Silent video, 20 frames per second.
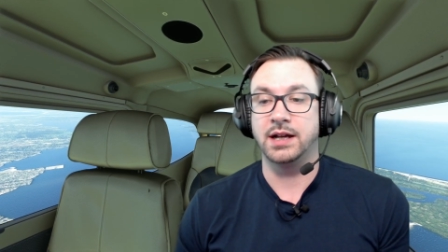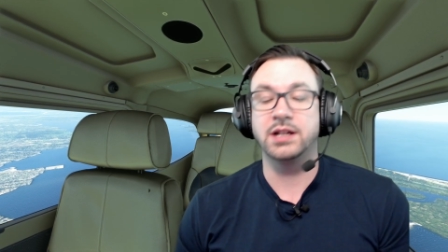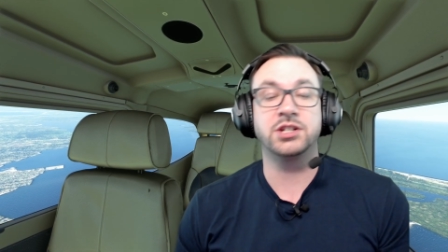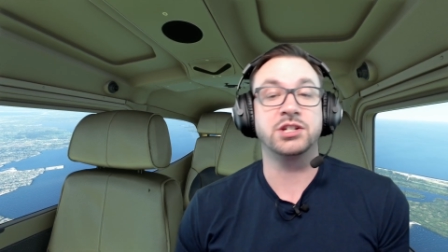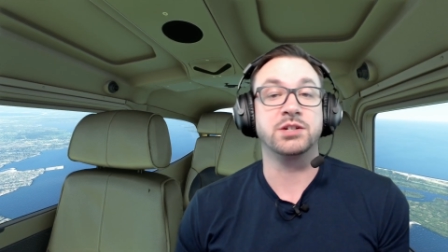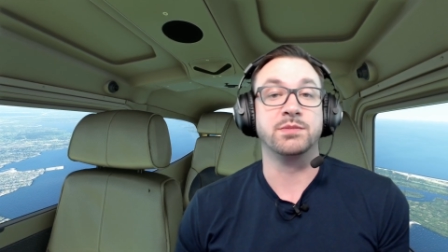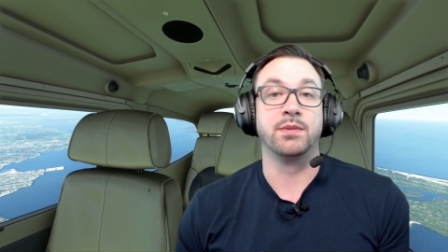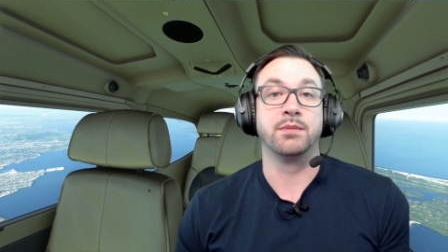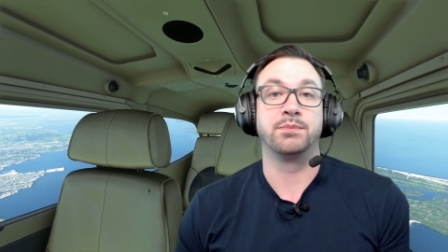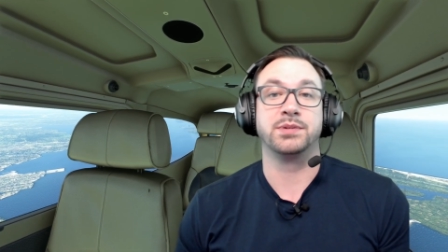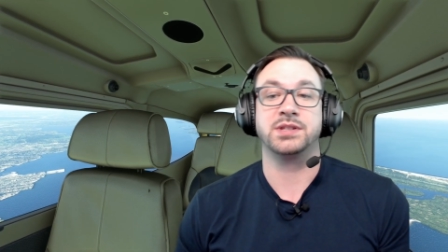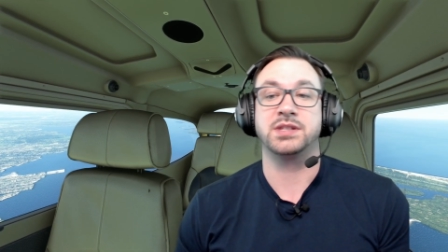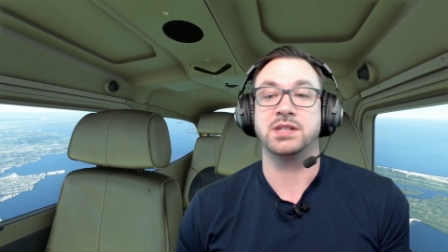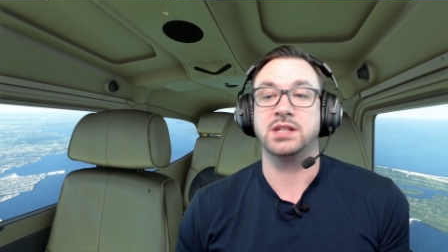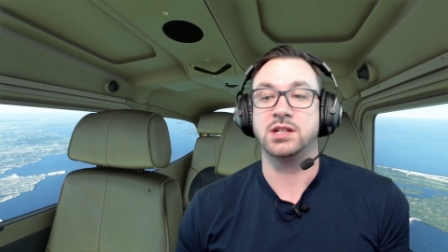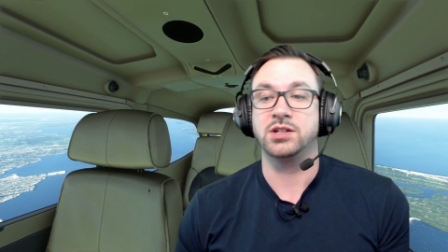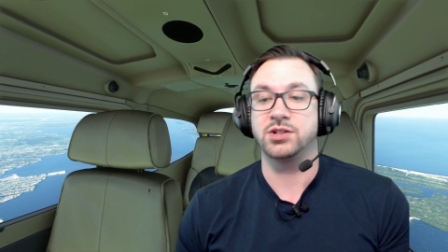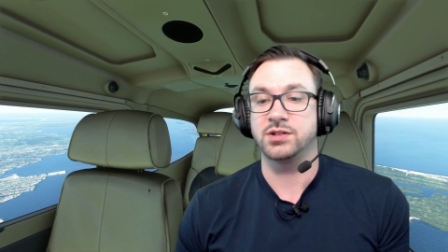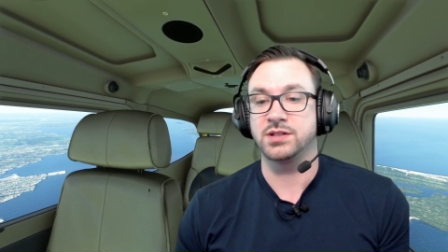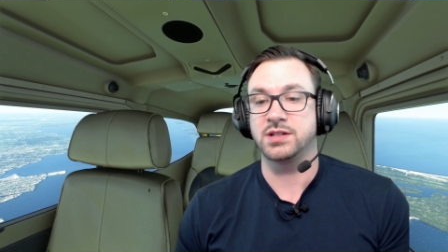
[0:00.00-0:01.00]
instrument
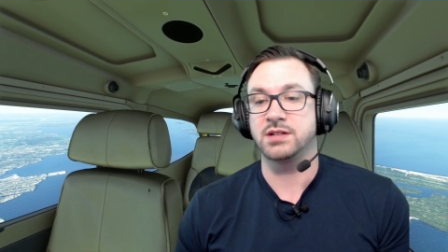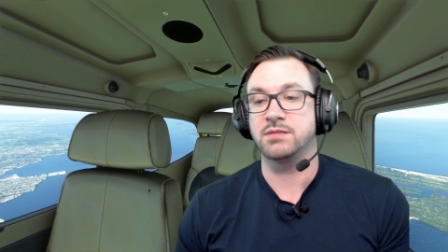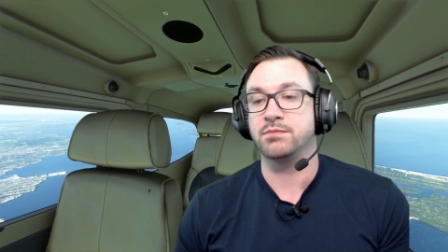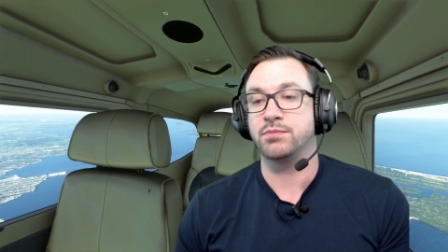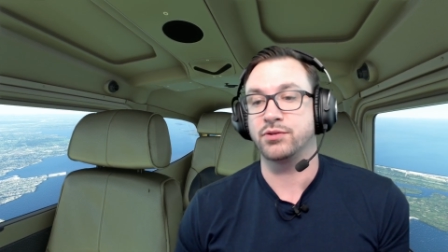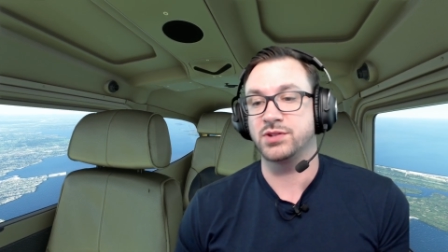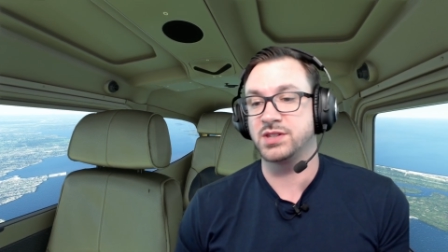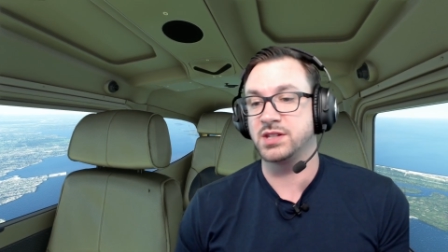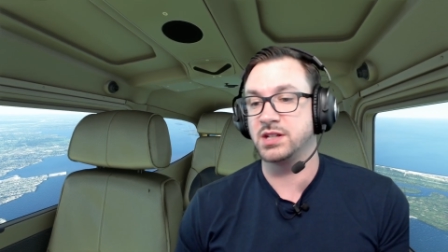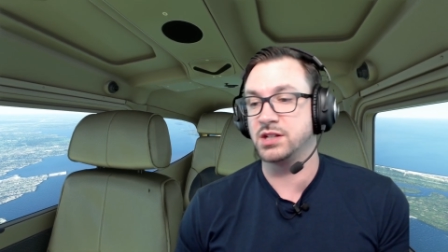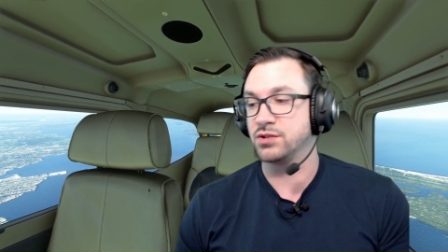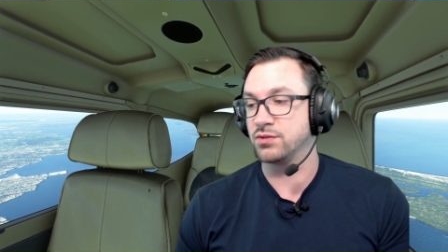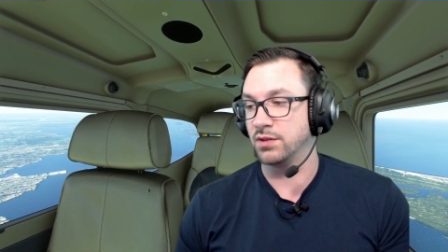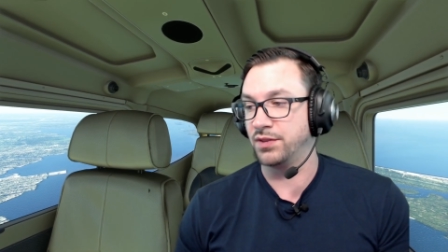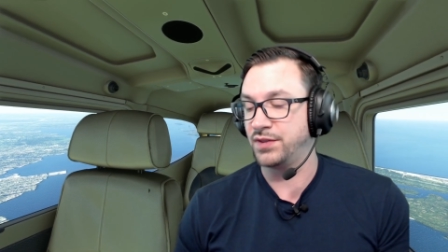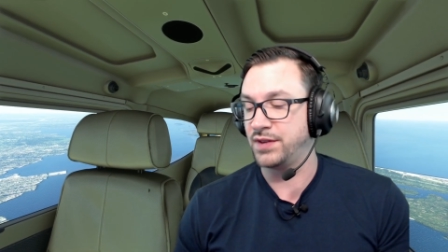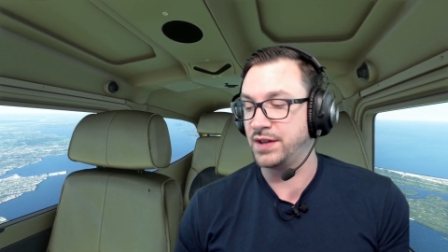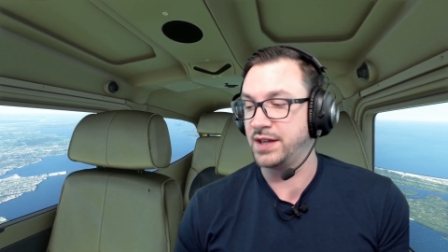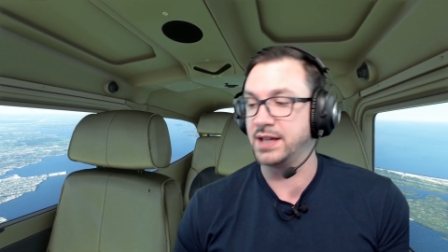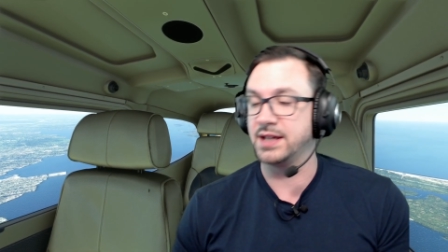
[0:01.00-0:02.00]
procedures and
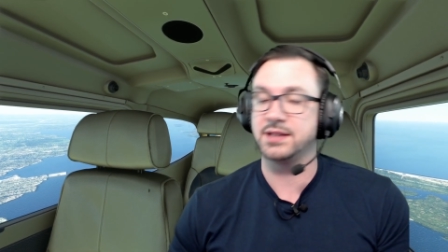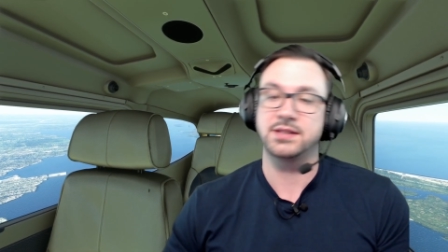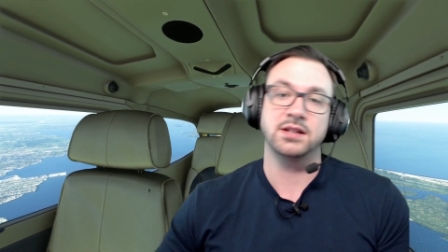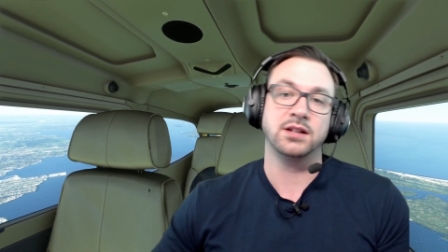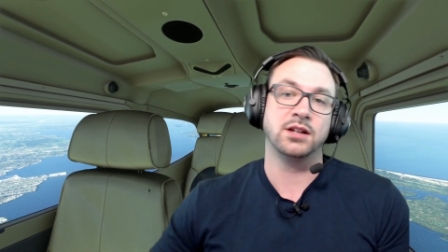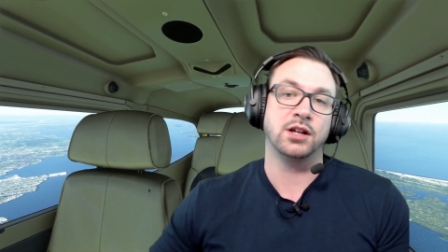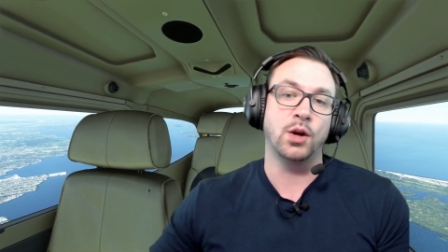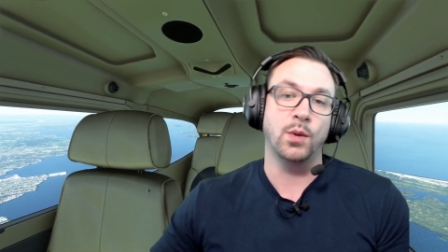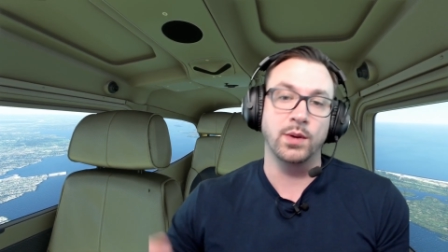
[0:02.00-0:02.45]
procedural things and